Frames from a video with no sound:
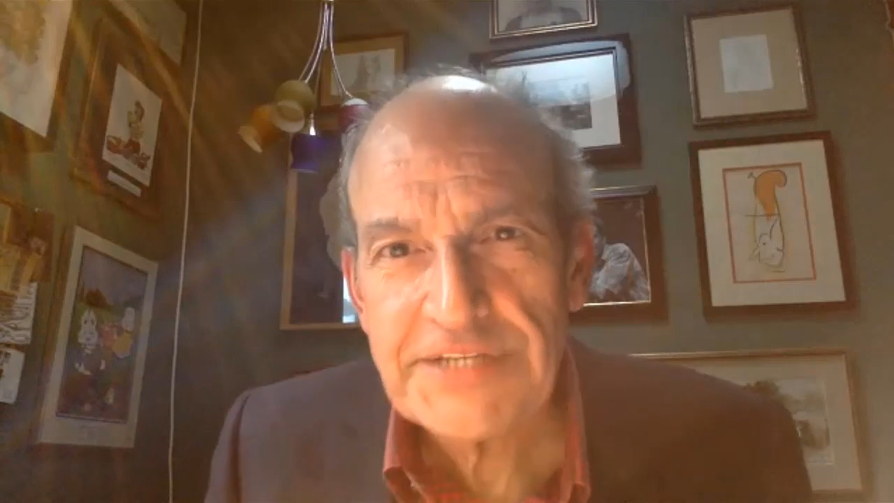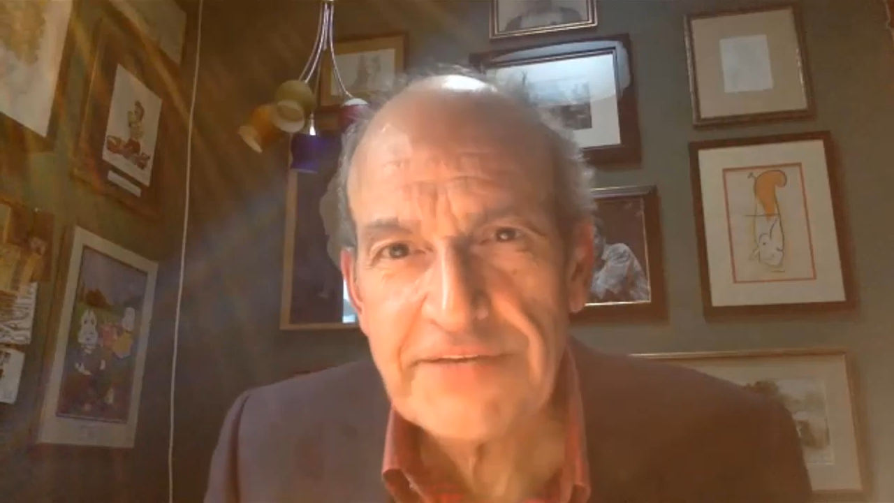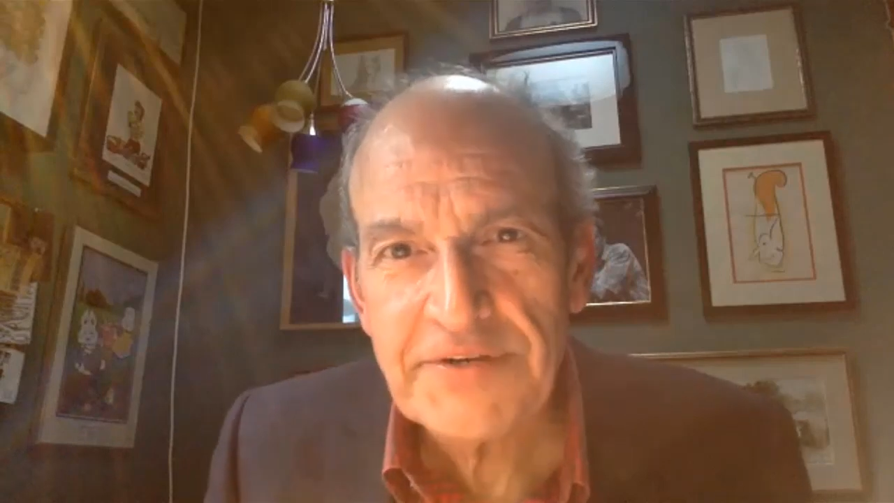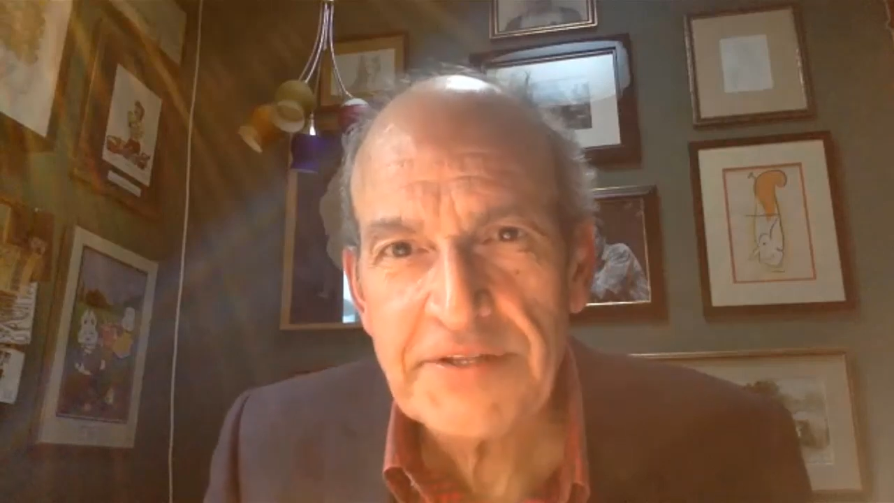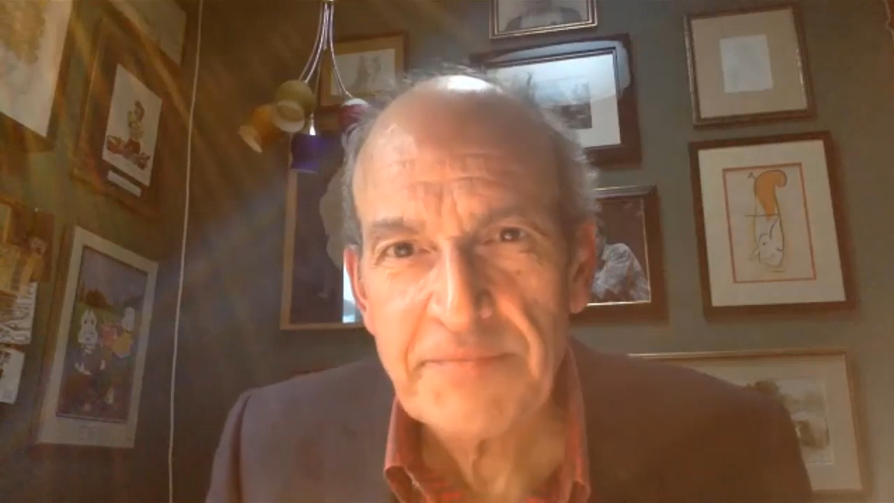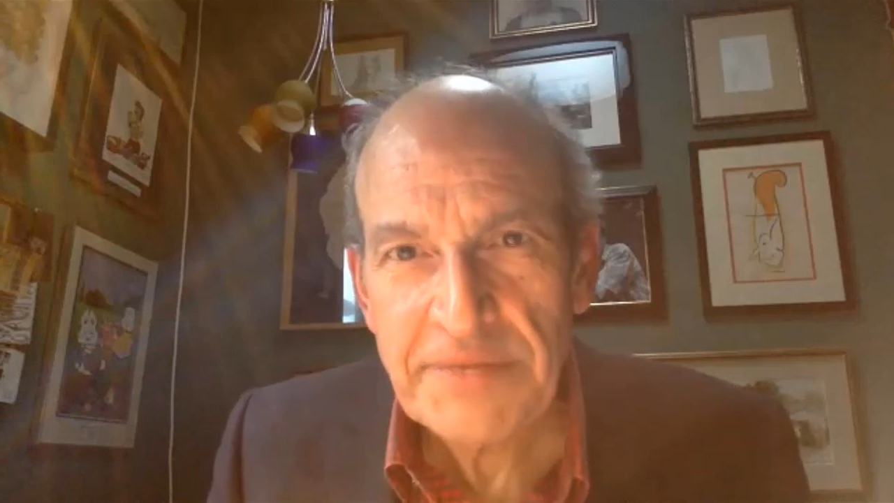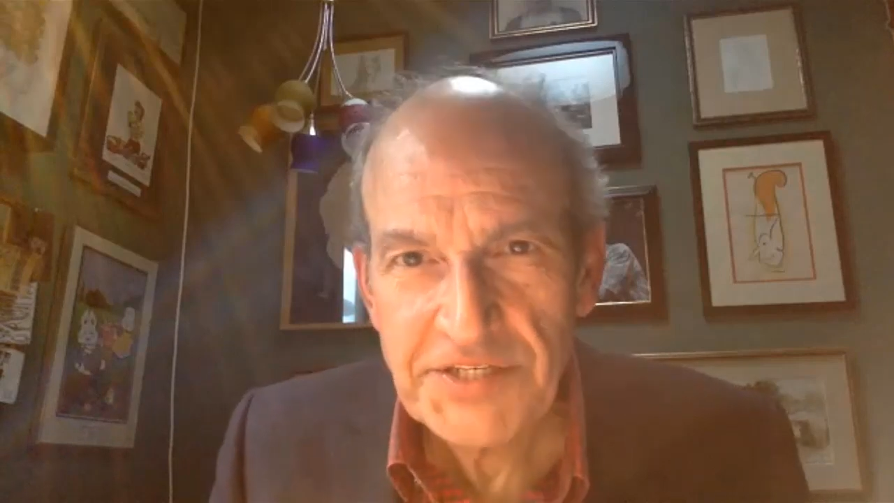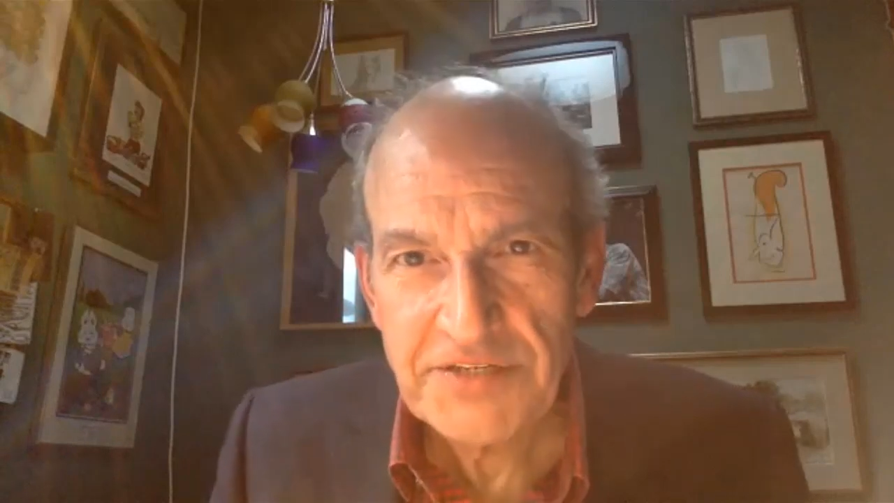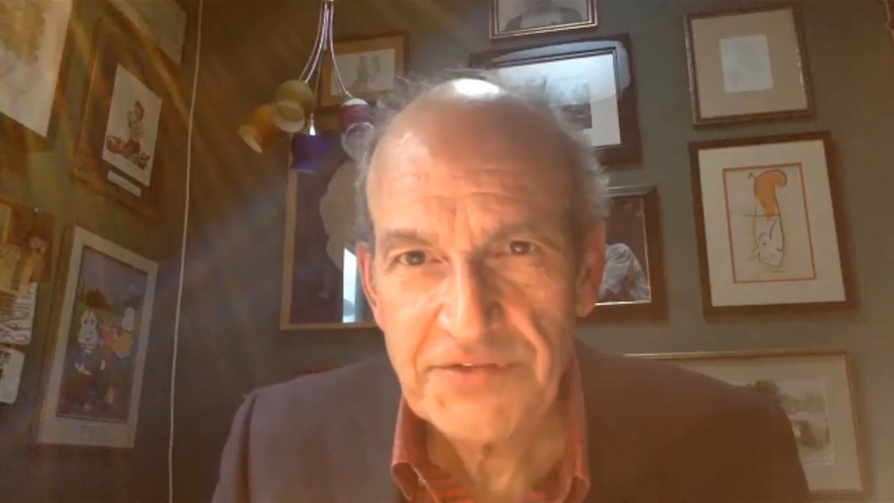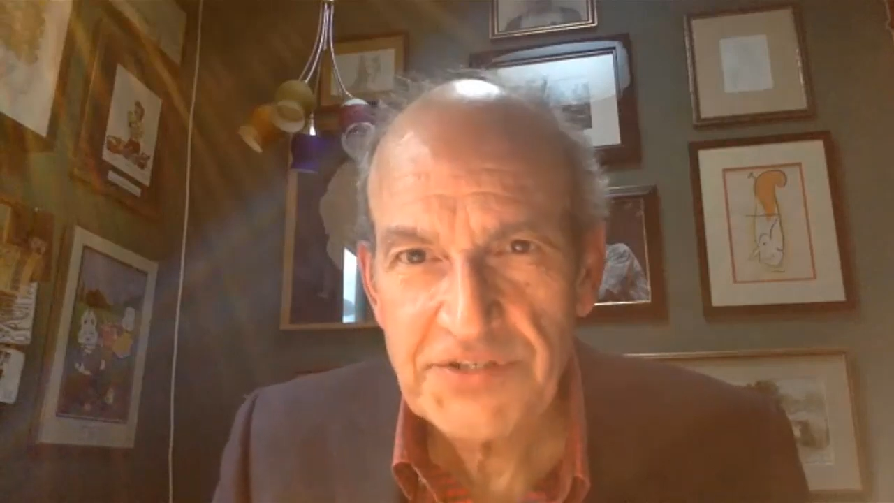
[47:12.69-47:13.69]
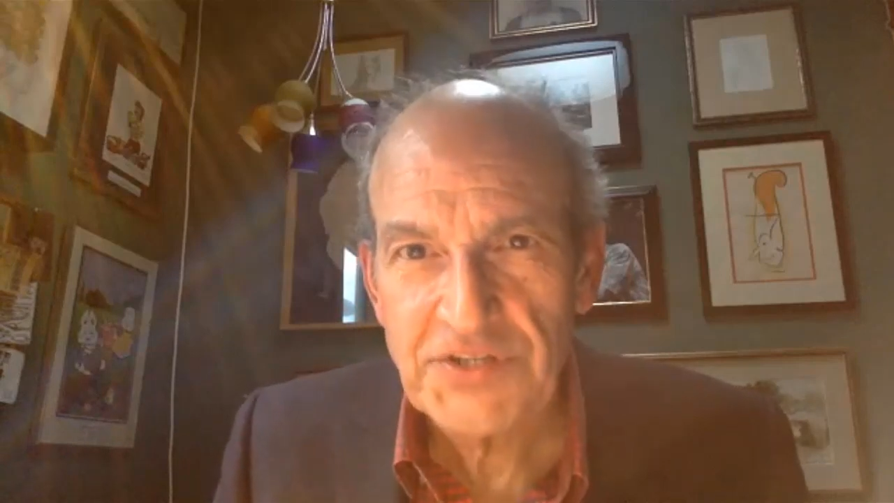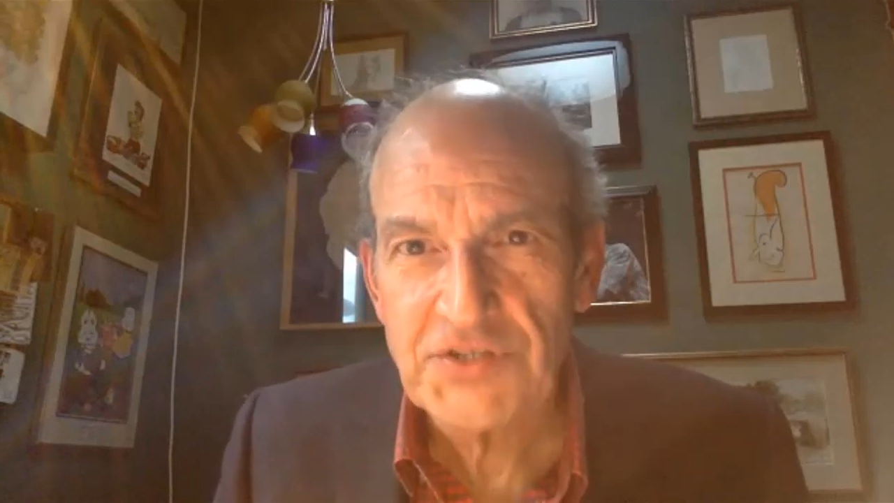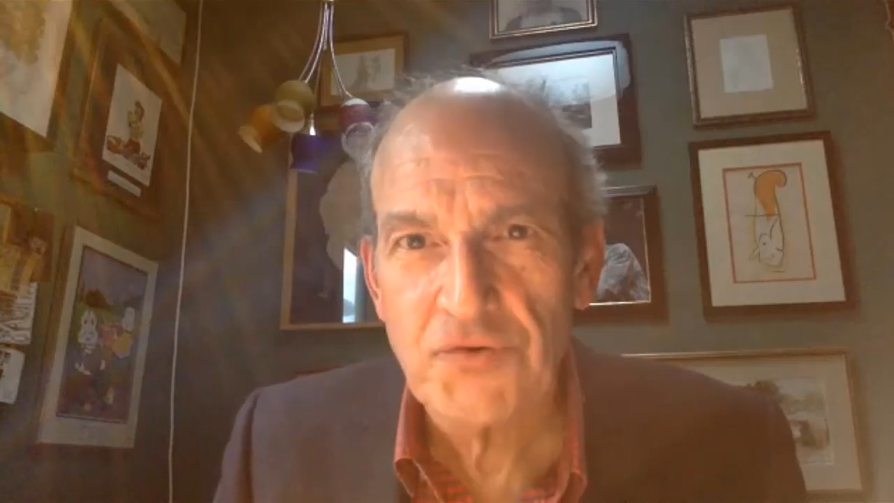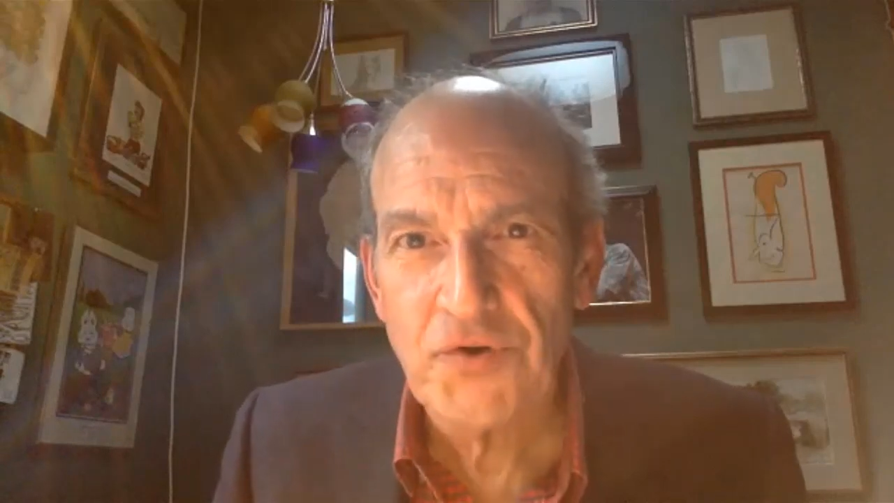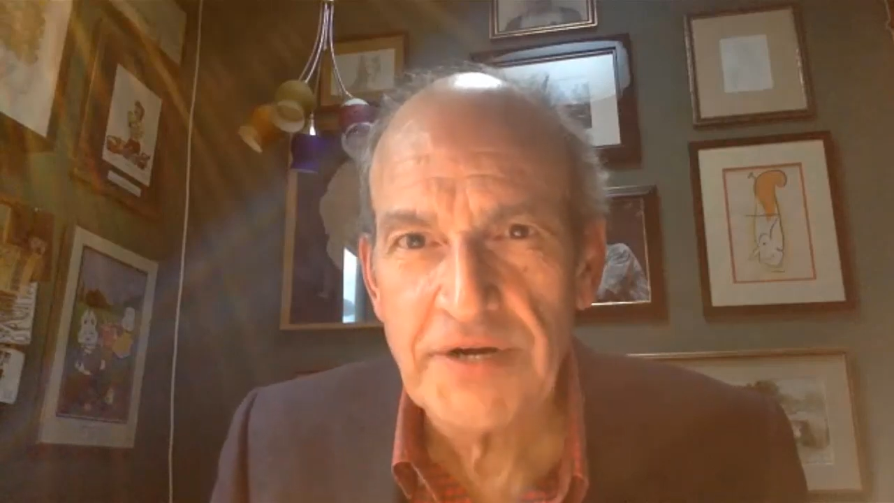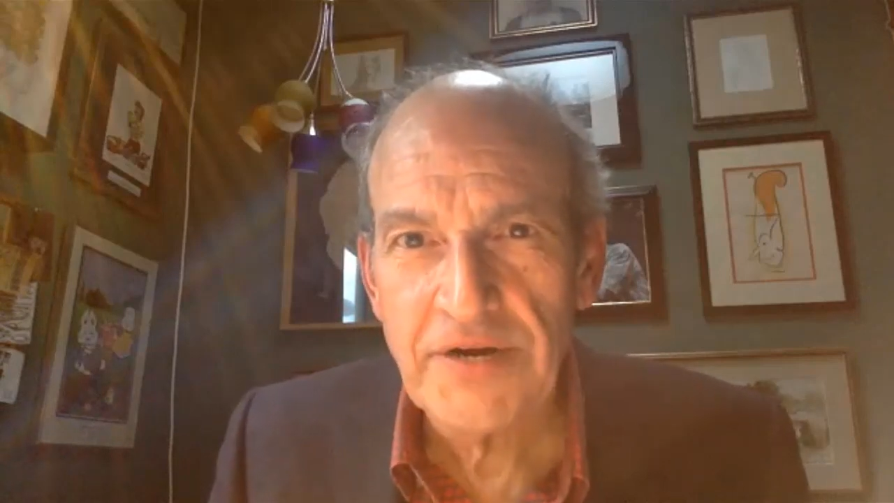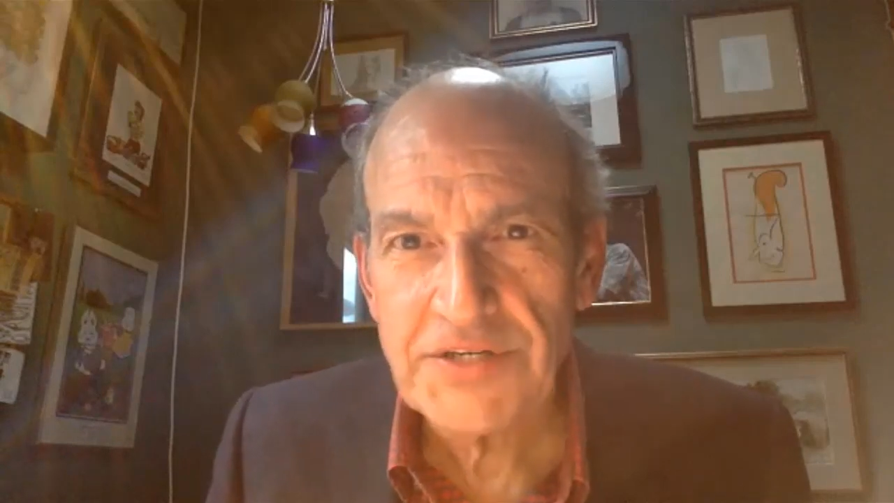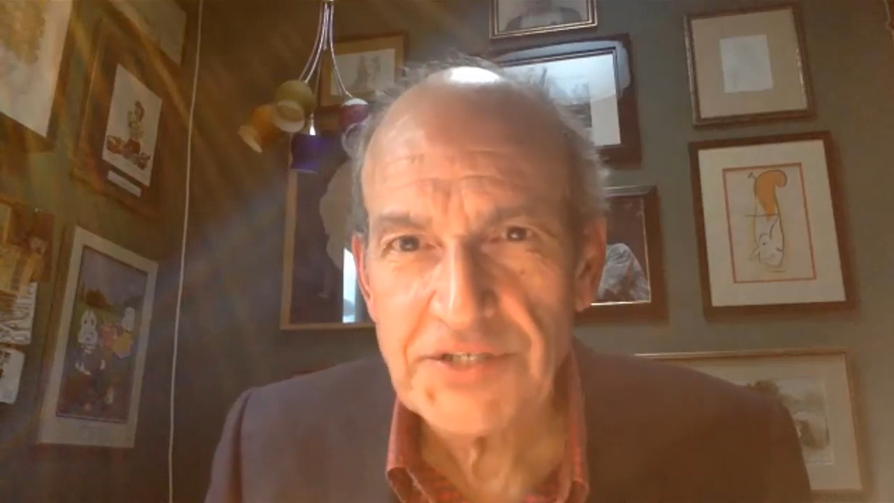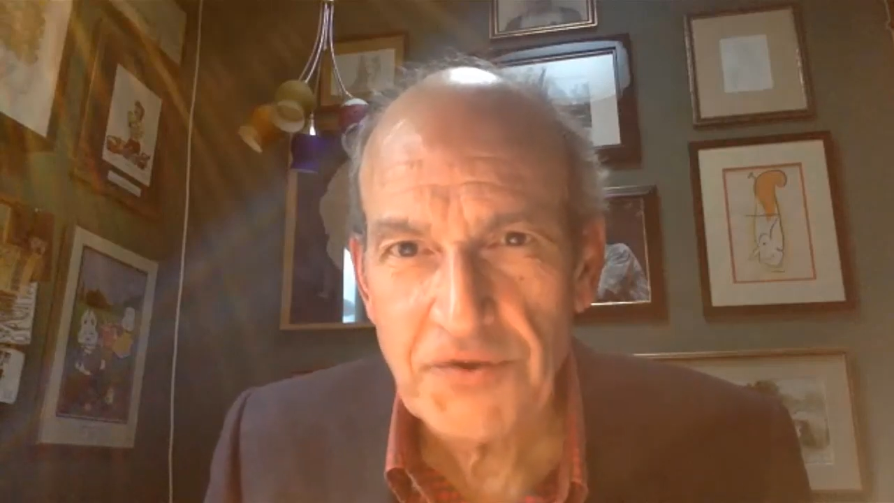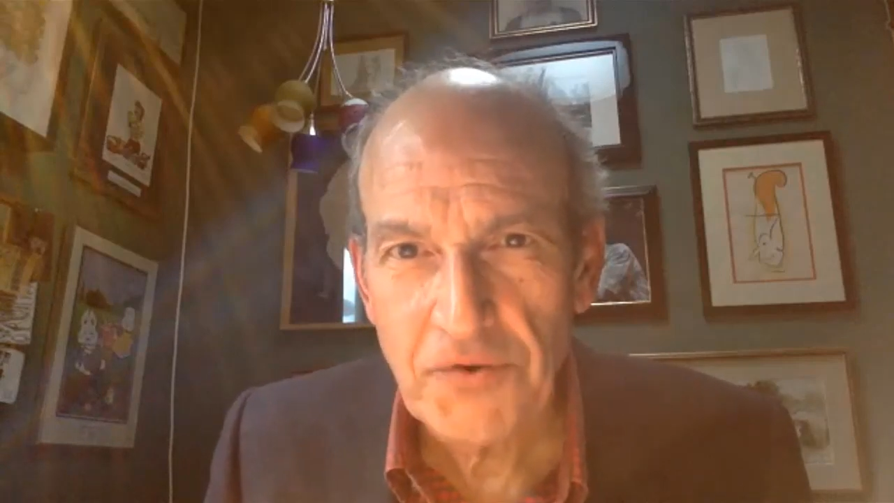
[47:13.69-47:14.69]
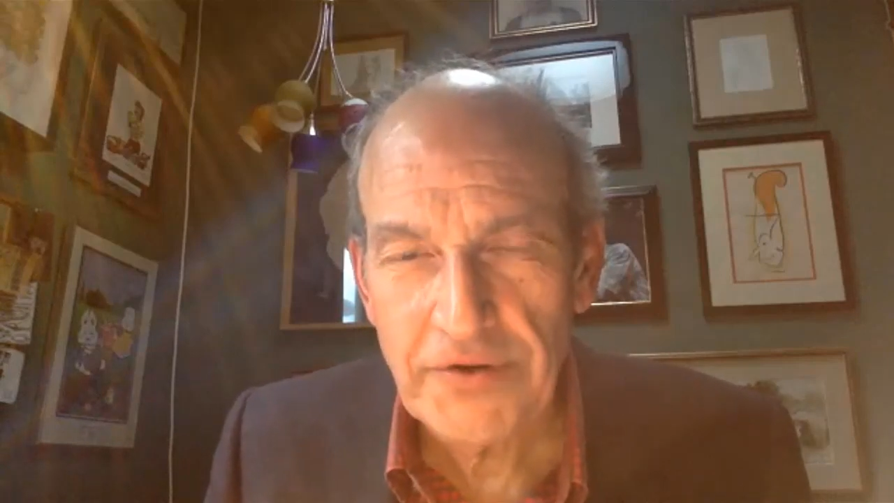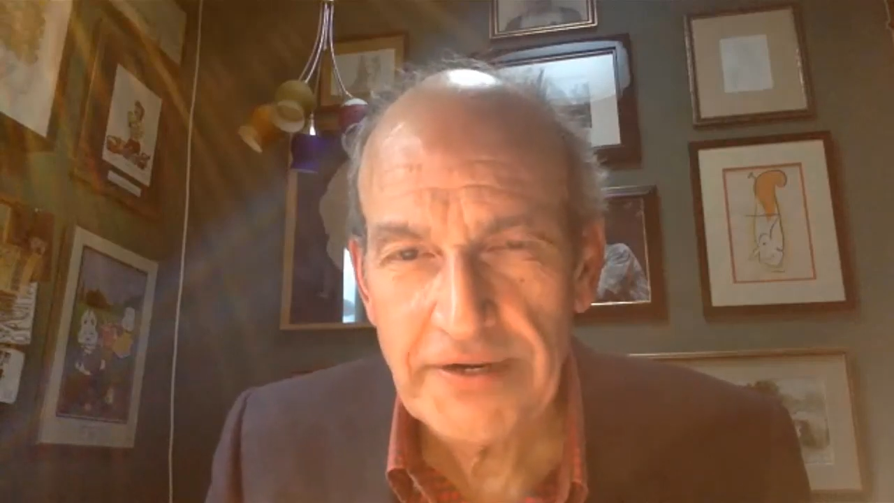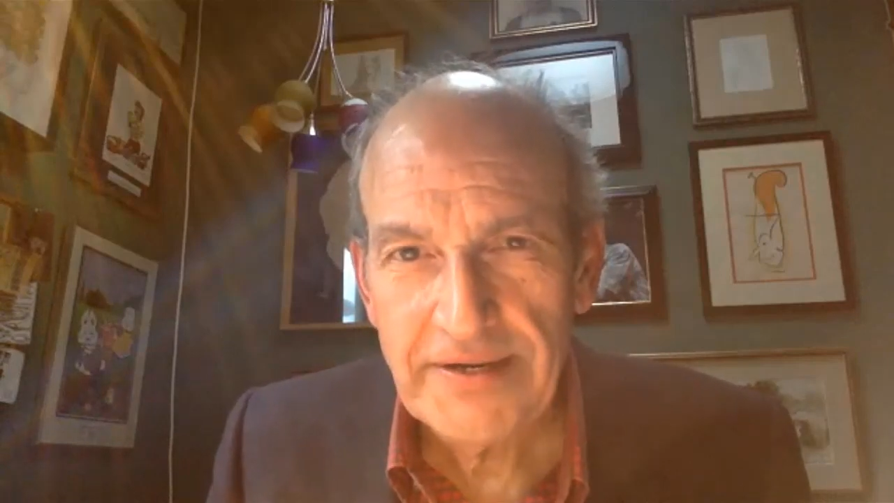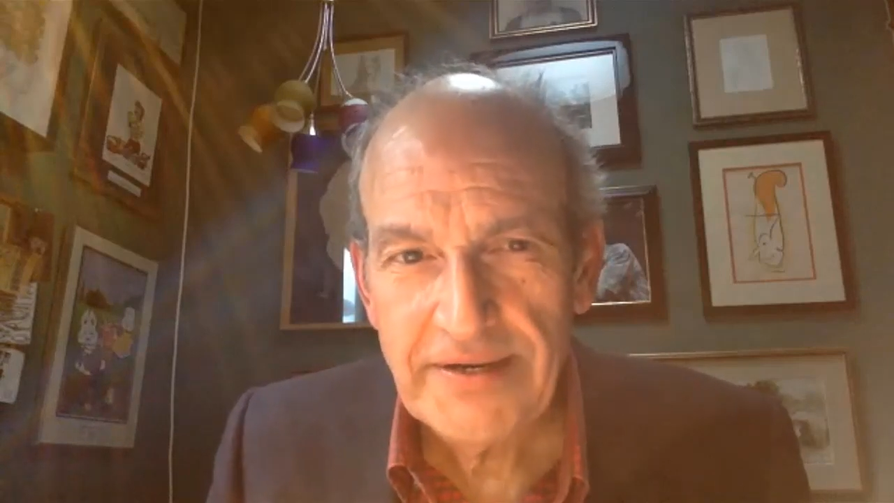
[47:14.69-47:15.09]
even in the midst of this extraordinary story,